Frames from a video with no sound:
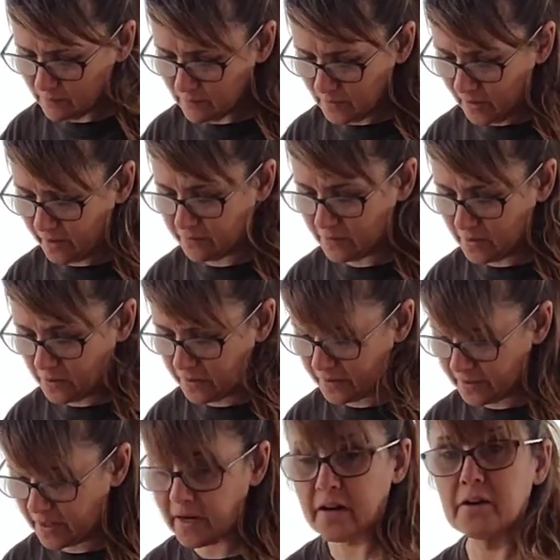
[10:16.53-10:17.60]
I have no
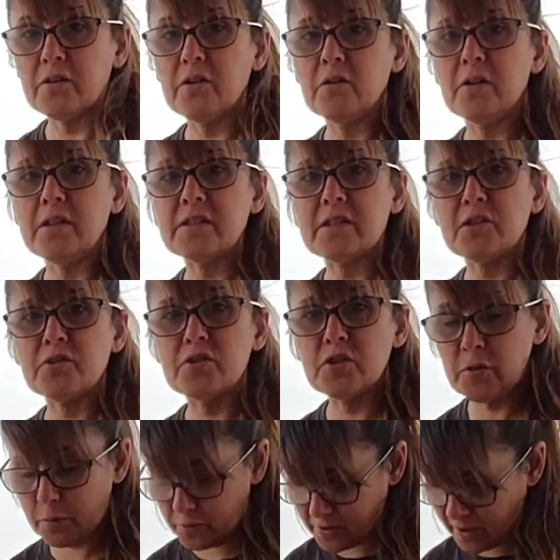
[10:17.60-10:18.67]
idea how to do these. They're
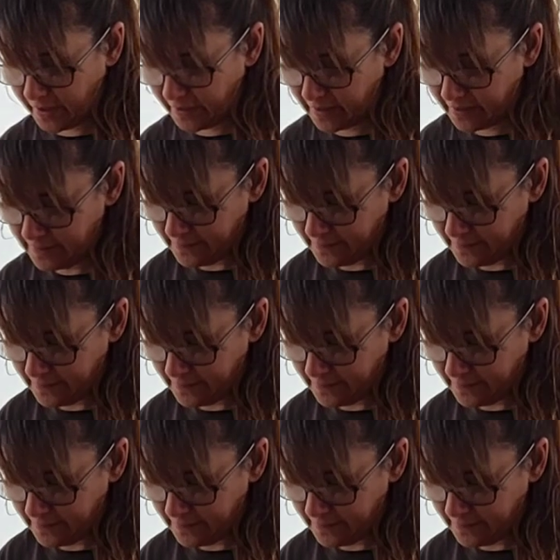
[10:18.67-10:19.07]
super tiny.